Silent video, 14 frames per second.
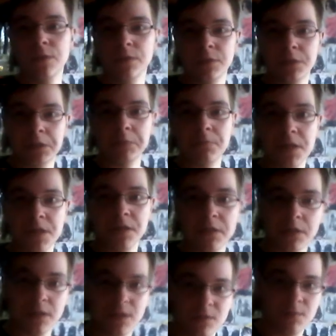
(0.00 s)
just making
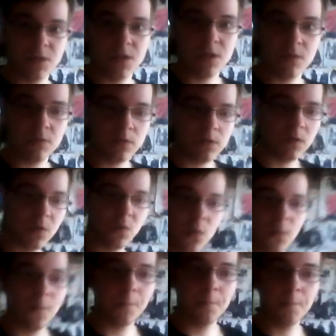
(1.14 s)
this video, so
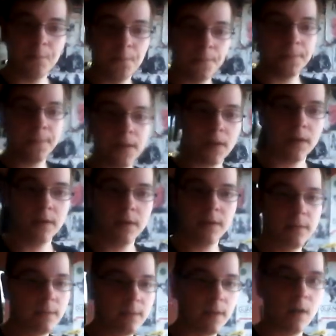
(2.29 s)

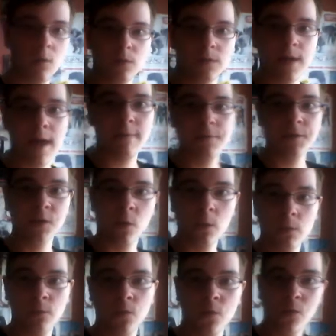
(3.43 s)
I won't have someone
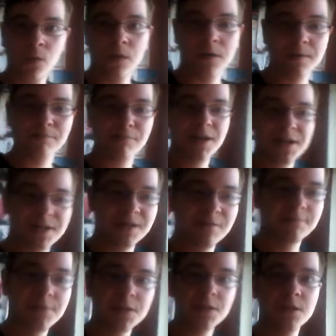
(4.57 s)
for making
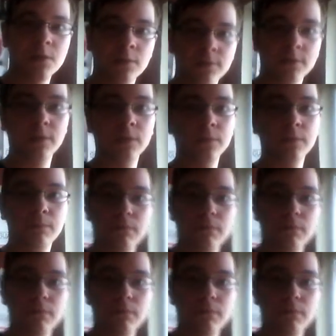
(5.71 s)
videos on